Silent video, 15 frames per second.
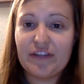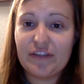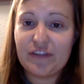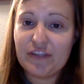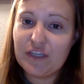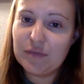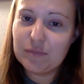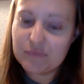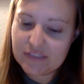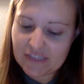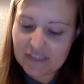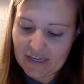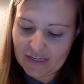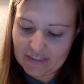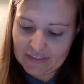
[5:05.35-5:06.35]
the themes
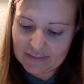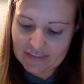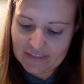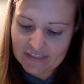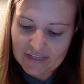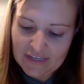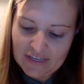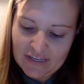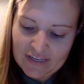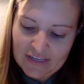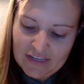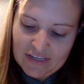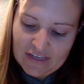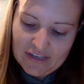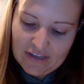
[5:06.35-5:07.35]
and
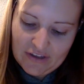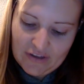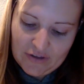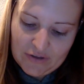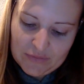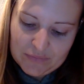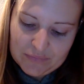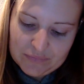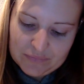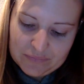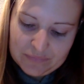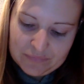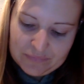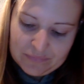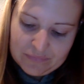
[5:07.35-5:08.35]

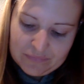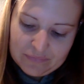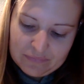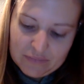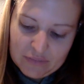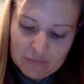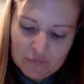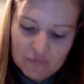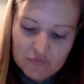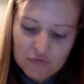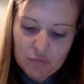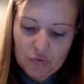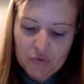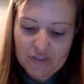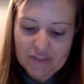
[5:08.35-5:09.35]
some of the
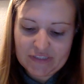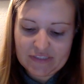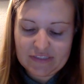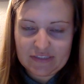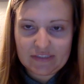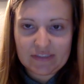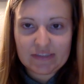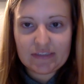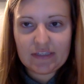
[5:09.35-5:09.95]
points